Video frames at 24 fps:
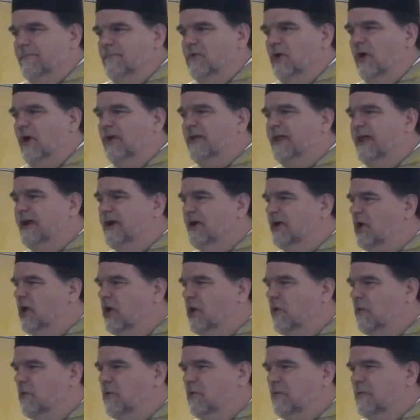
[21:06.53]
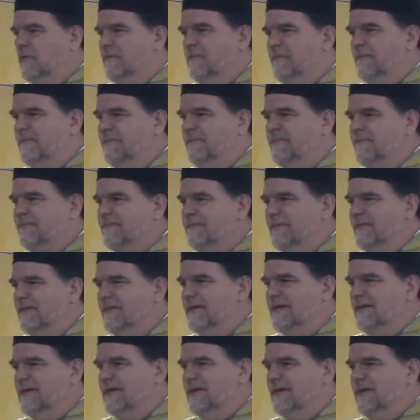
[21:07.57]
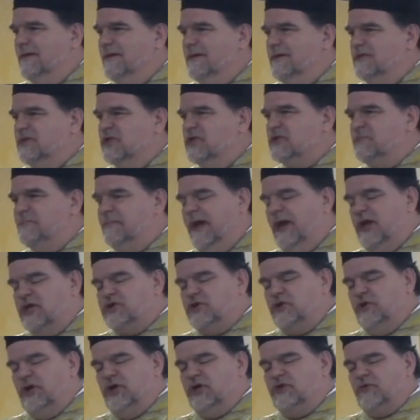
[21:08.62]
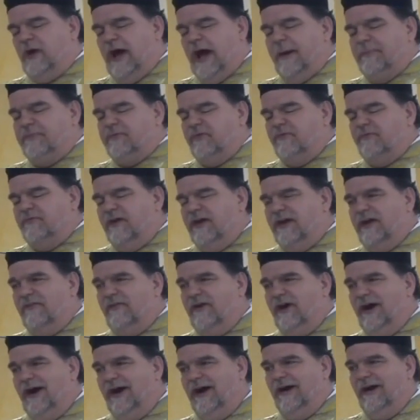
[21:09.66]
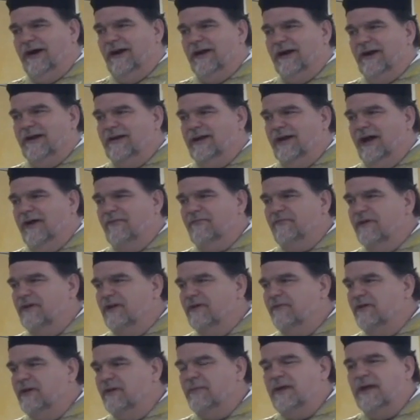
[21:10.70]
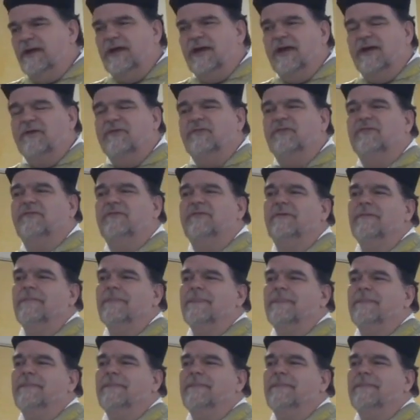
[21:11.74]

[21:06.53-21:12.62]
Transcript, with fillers: Don't let her know. Just make sure it drops in front of her, not in front of anybody else.